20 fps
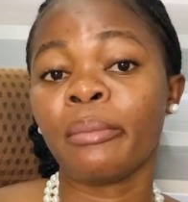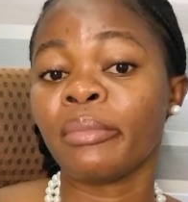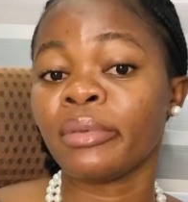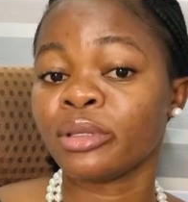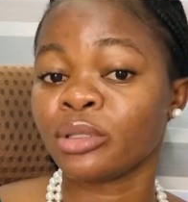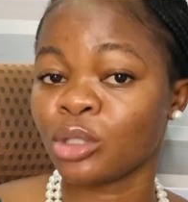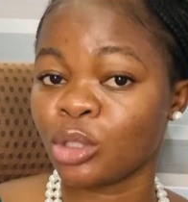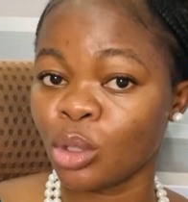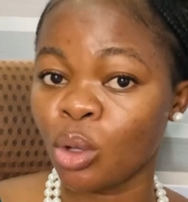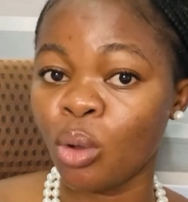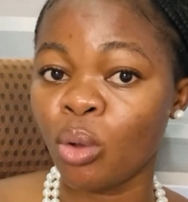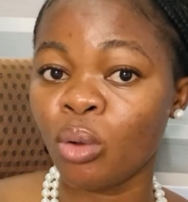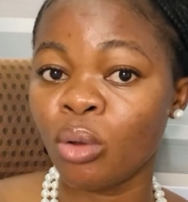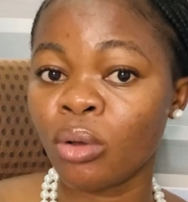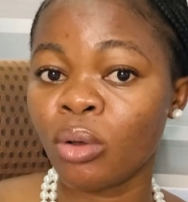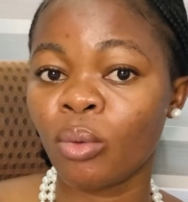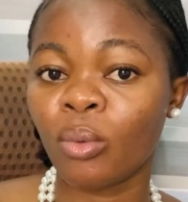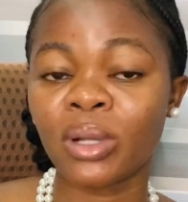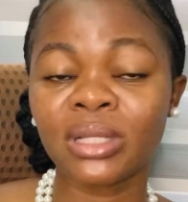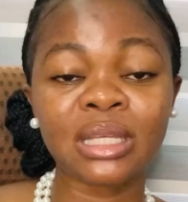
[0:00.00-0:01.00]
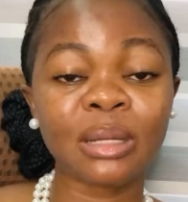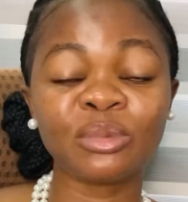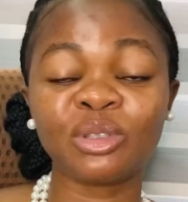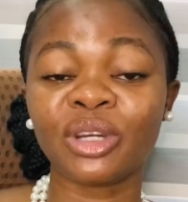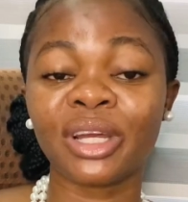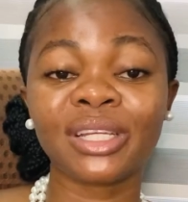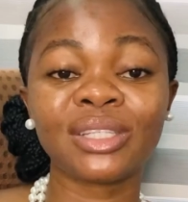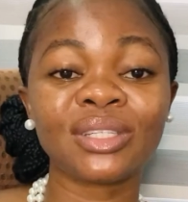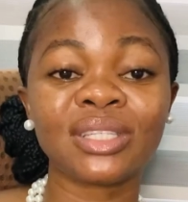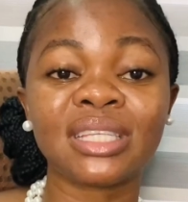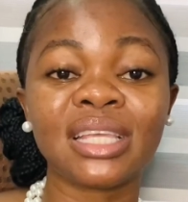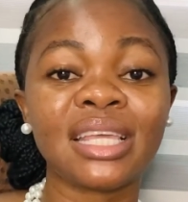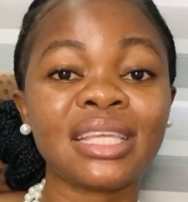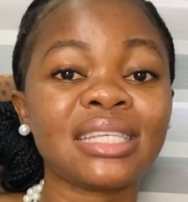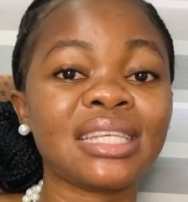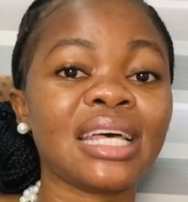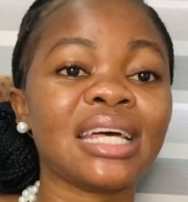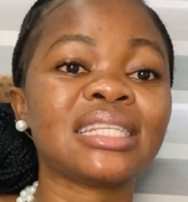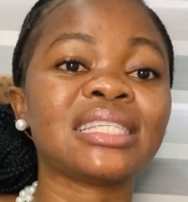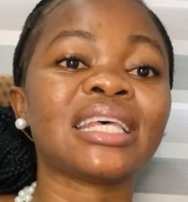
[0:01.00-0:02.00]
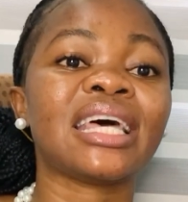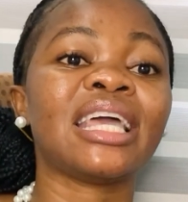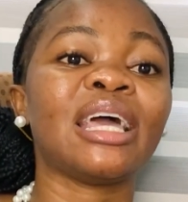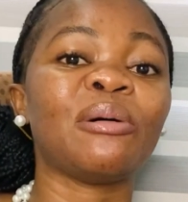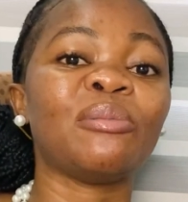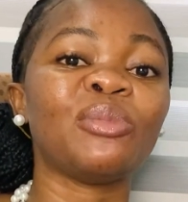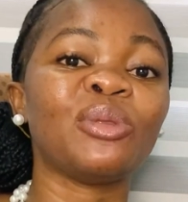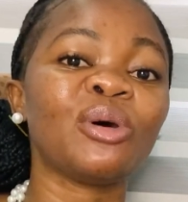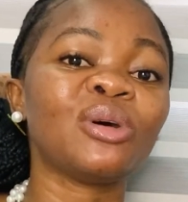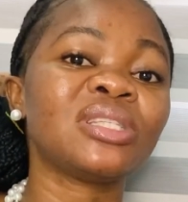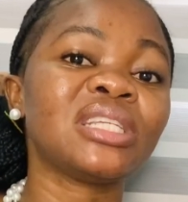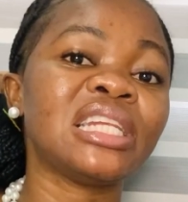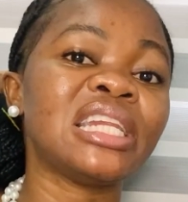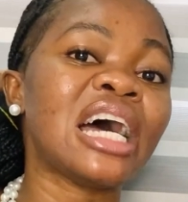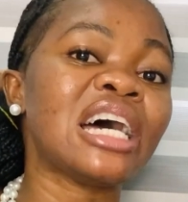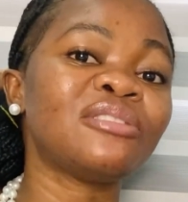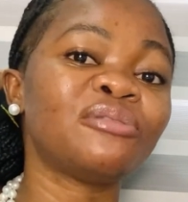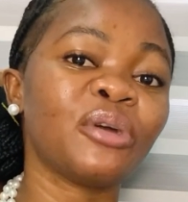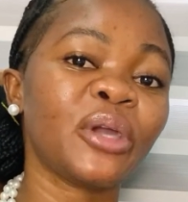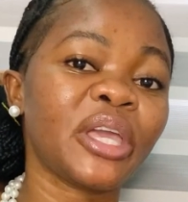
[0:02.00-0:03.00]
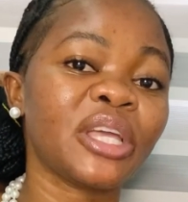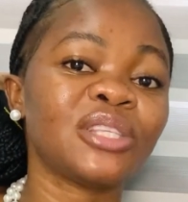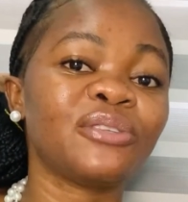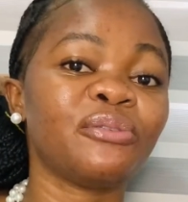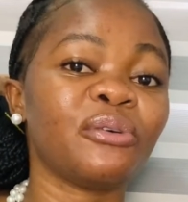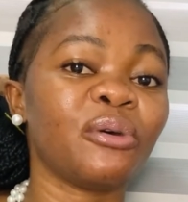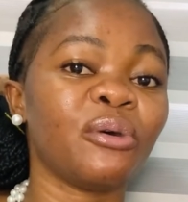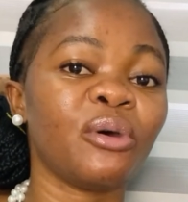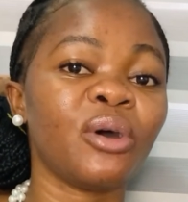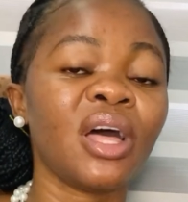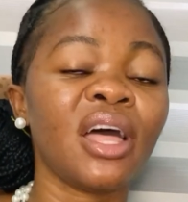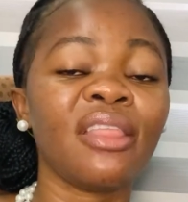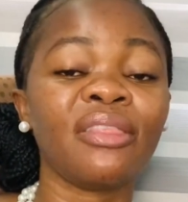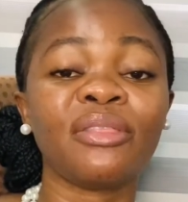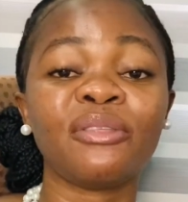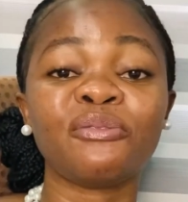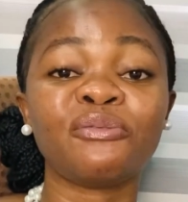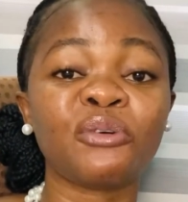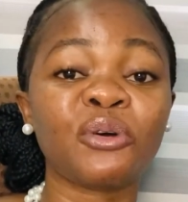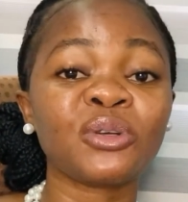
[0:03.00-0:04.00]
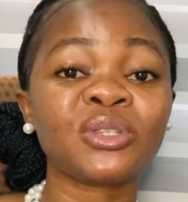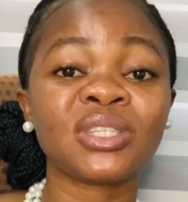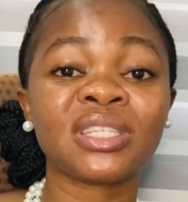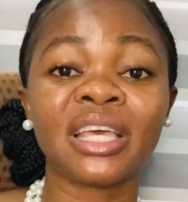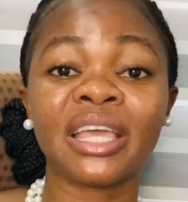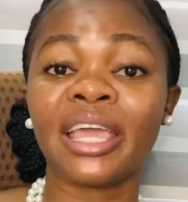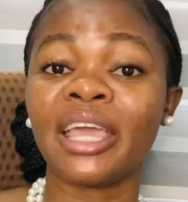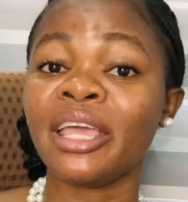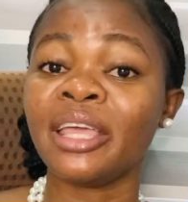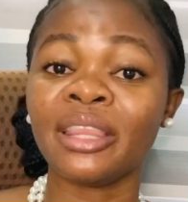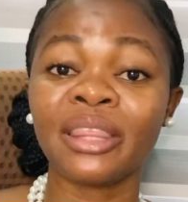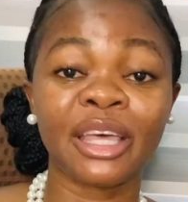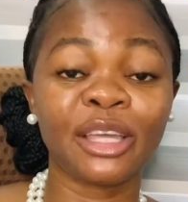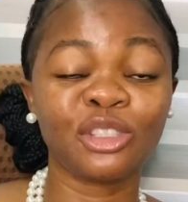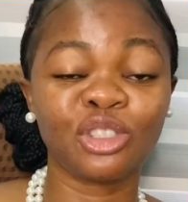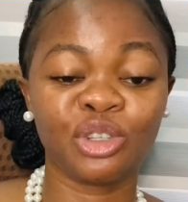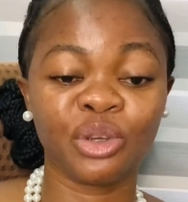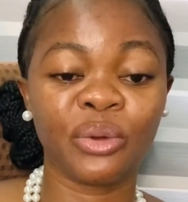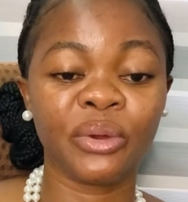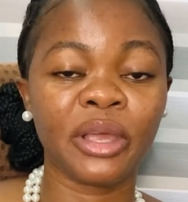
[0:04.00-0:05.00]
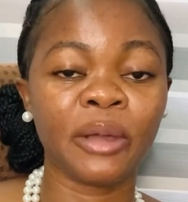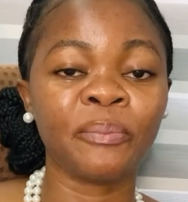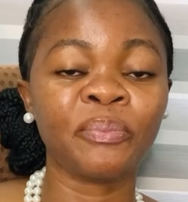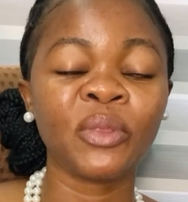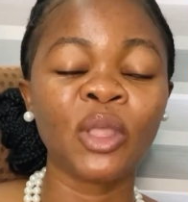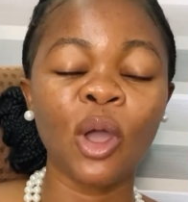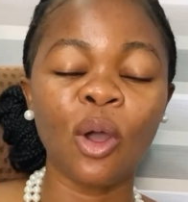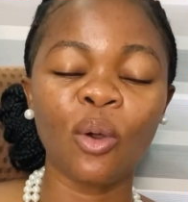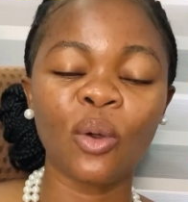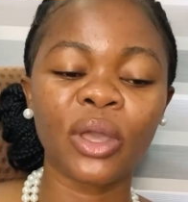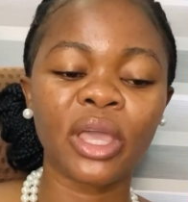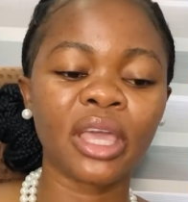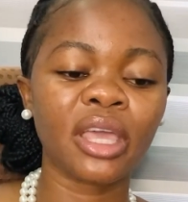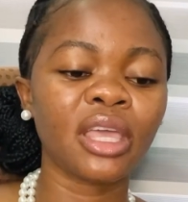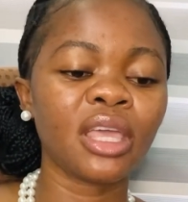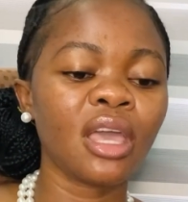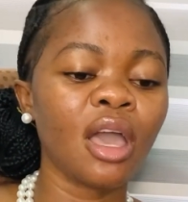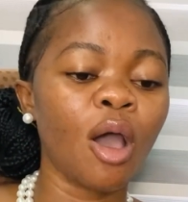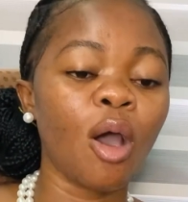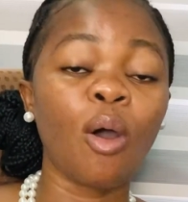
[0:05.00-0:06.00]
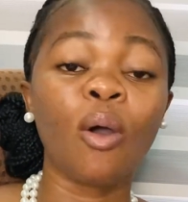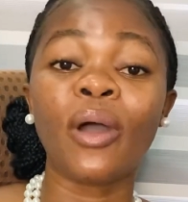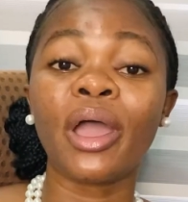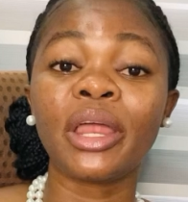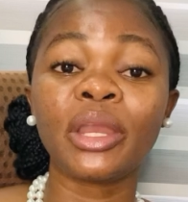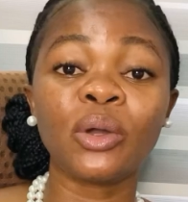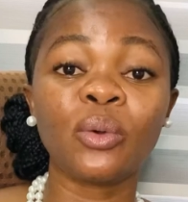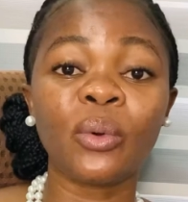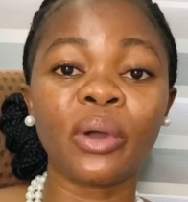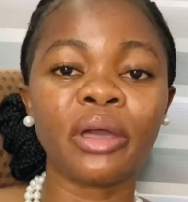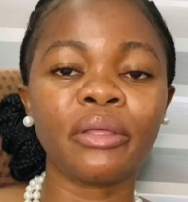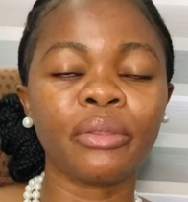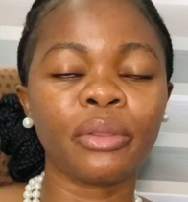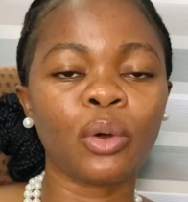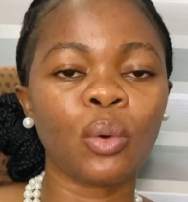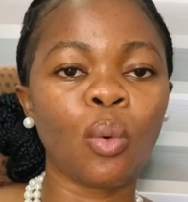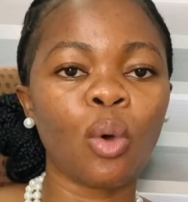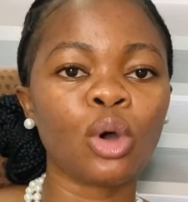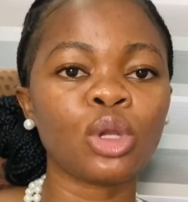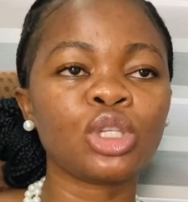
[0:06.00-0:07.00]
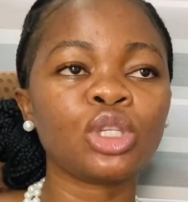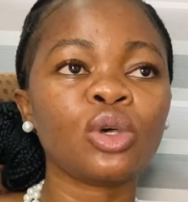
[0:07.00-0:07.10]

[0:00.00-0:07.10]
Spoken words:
So what I'm trying to say is that I am not an advocate for divorce in Nigeria, okay, or anywhere in the world.